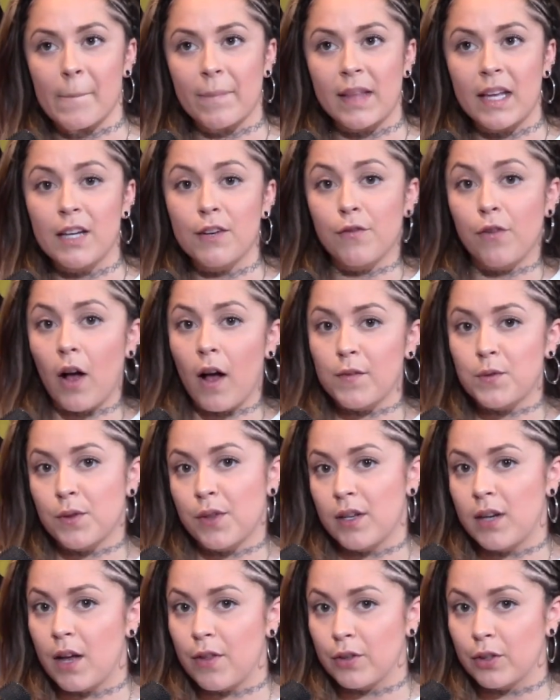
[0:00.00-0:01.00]
involved with
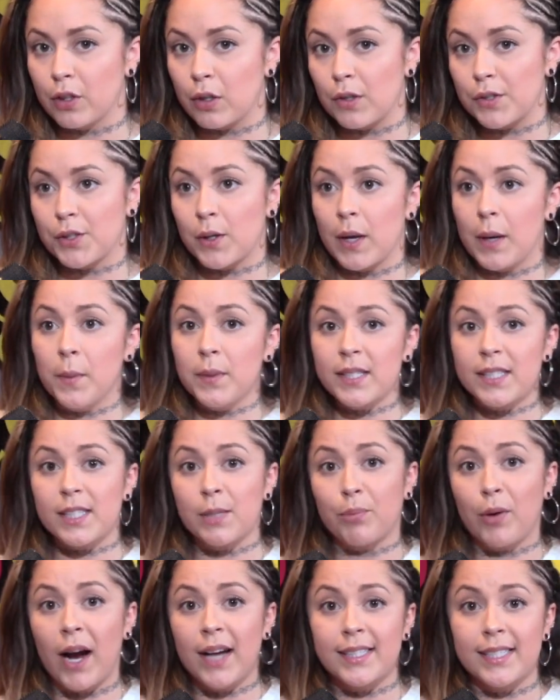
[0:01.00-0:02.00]
another girl. So it was a
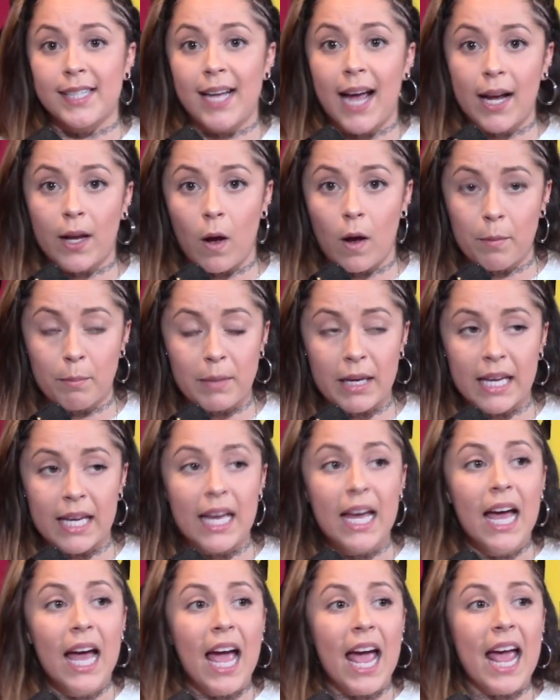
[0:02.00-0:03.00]
surprise attack on me
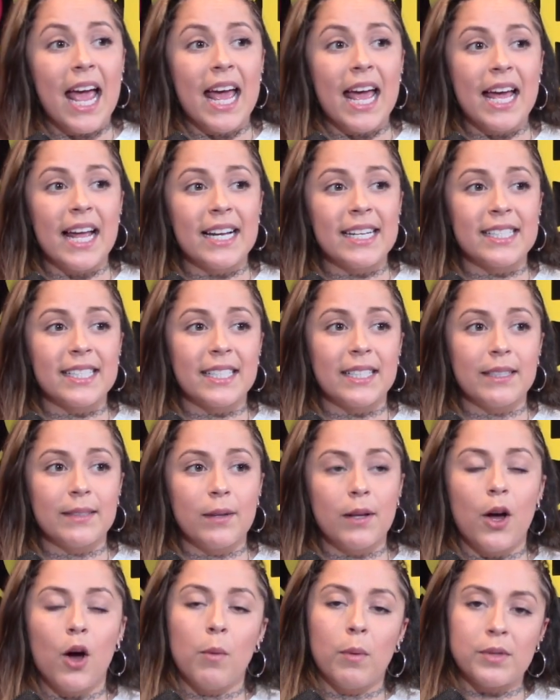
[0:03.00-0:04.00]
and
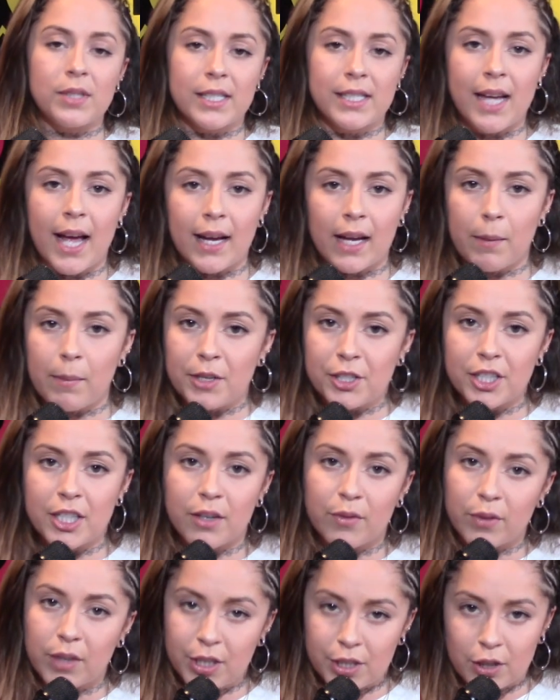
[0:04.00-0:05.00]
almost attack. I mean, she
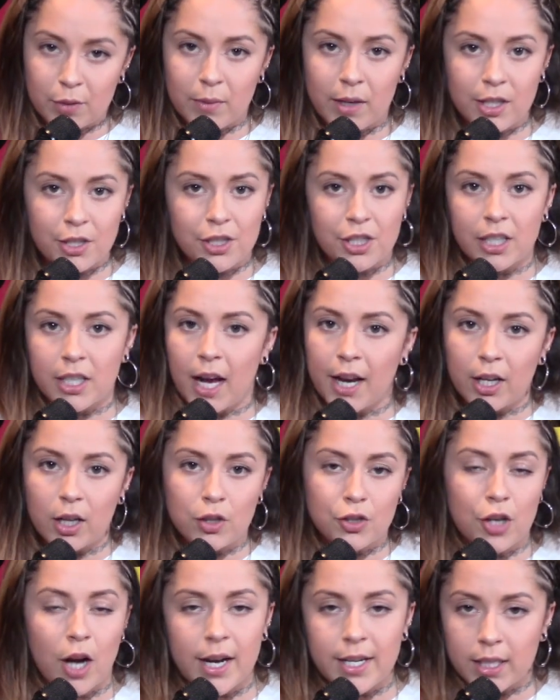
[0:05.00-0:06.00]
didn't really do much. She kind of
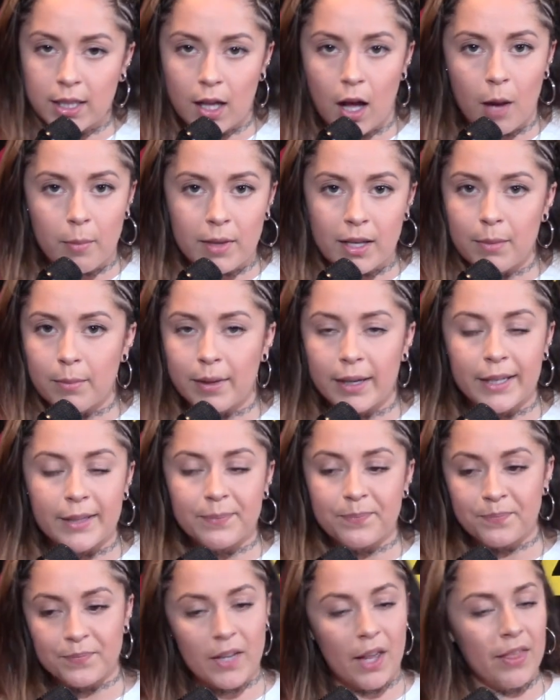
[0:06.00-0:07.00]
tried to claw me, but
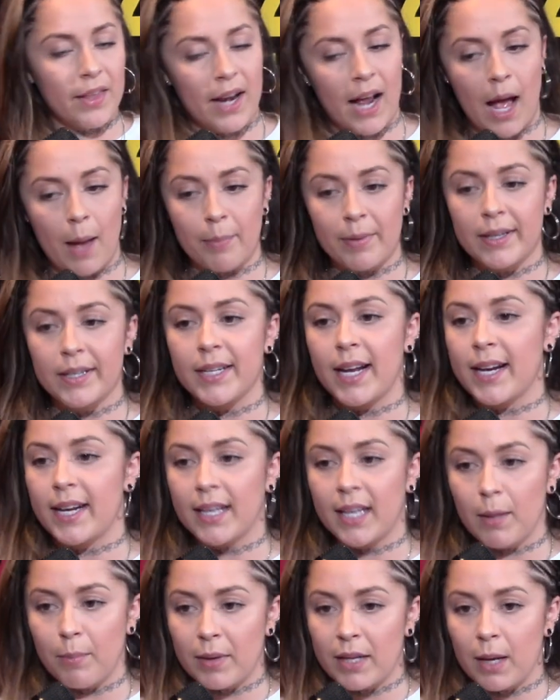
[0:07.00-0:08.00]
nothing happened. I didn't
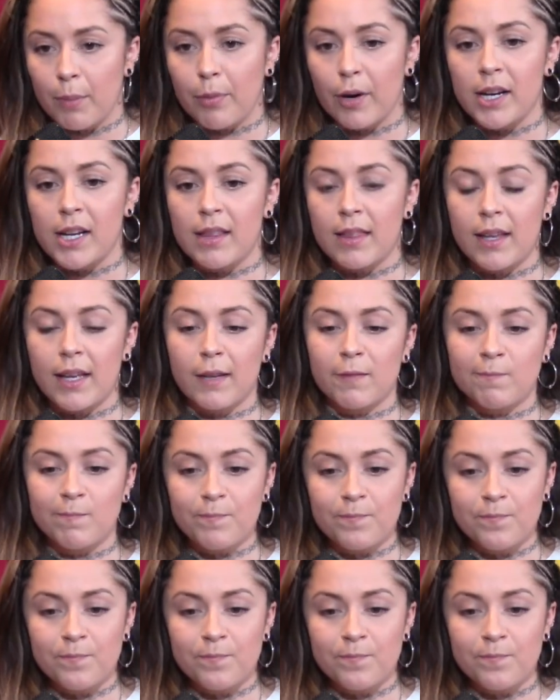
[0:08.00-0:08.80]
get beat up or anything.